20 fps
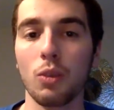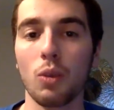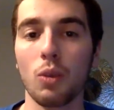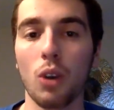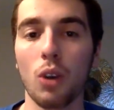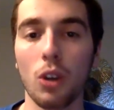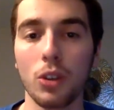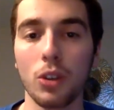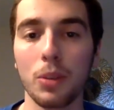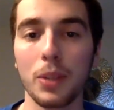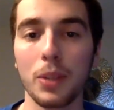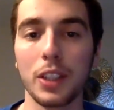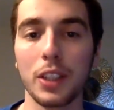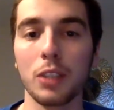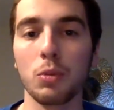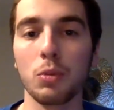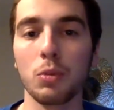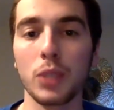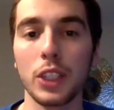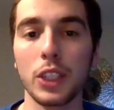
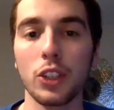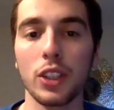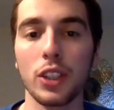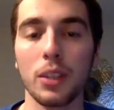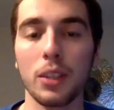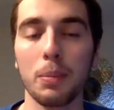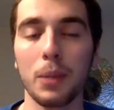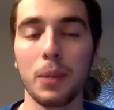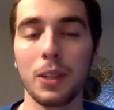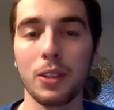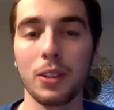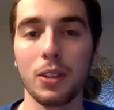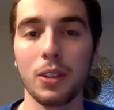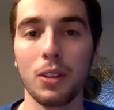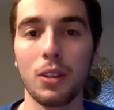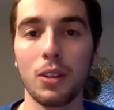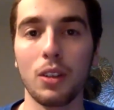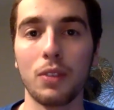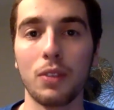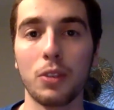ultimately reaching the
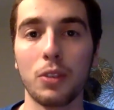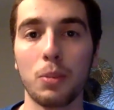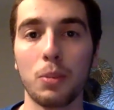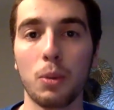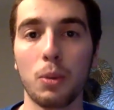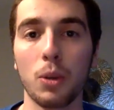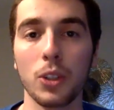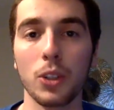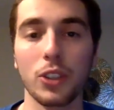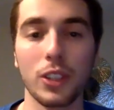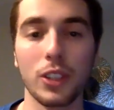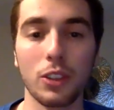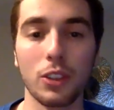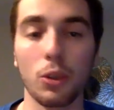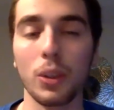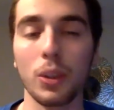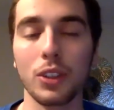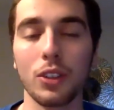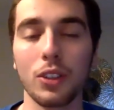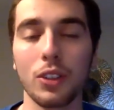pinnacle of sports and
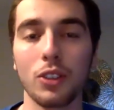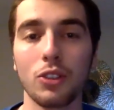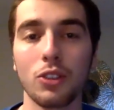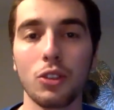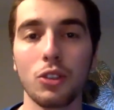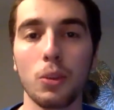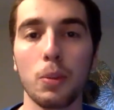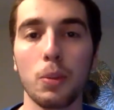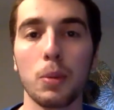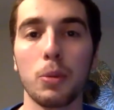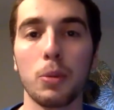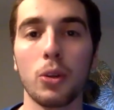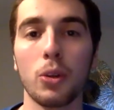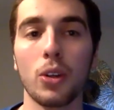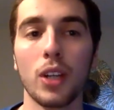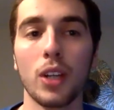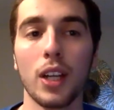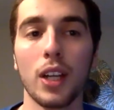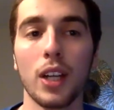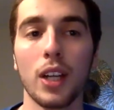going to the Super
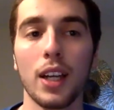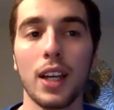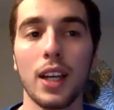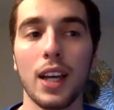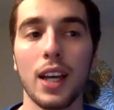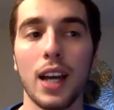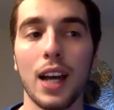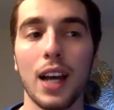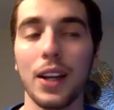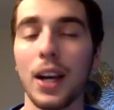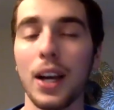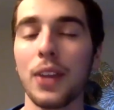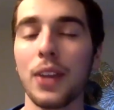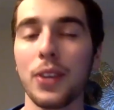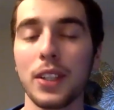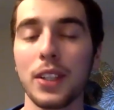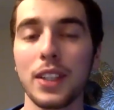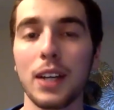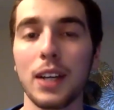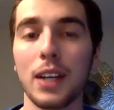Bowl. I
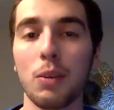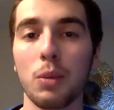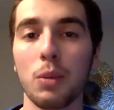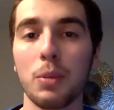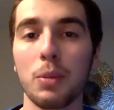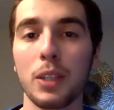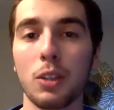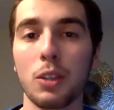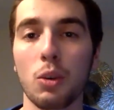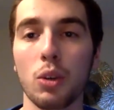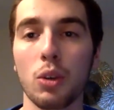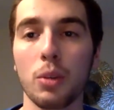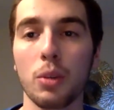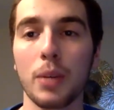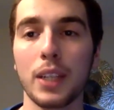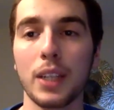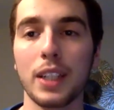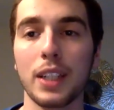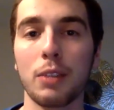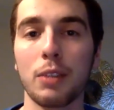think that would be a
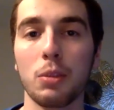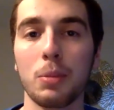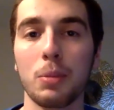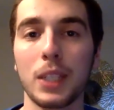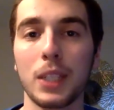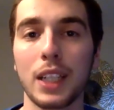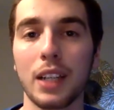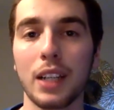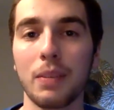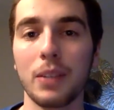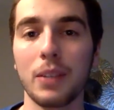quarterback they would be kind of